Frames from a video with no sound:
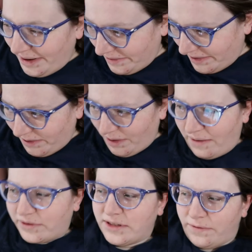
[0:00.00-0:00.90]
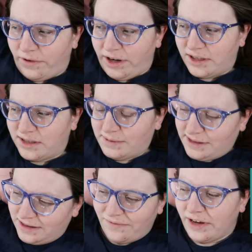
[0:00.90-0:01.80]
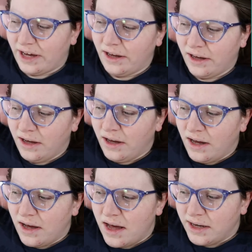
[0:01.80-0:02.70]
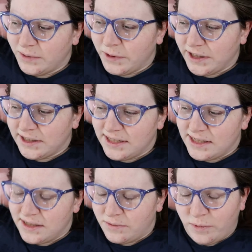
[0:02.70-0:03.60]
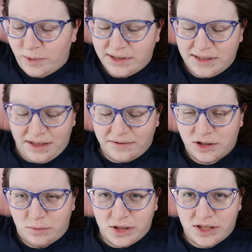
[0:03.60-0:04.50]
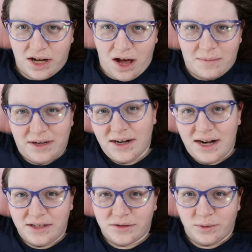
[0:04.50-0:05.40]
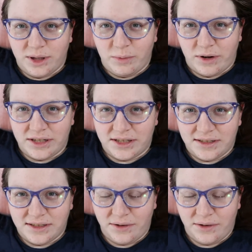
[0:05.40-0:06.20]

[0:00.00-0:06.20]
Even if you have different specific experiences, we still have so much in common, and it's really precious.